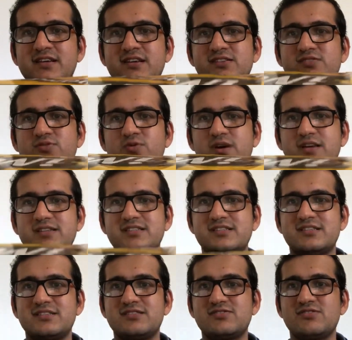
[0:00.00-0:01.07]
to
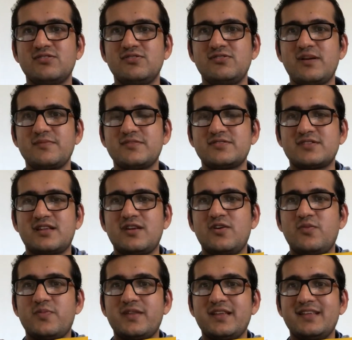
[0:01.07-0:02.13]
us. So I'm just gonna
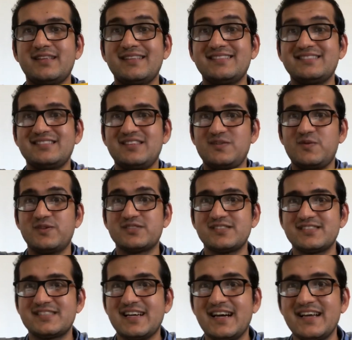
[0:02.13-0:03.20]
open it and see what's
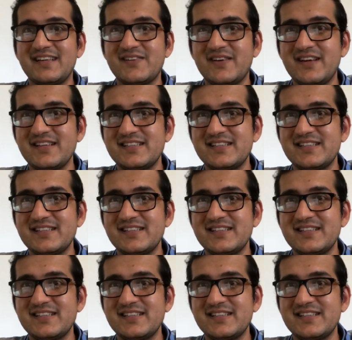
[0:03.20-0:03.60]
inside, right?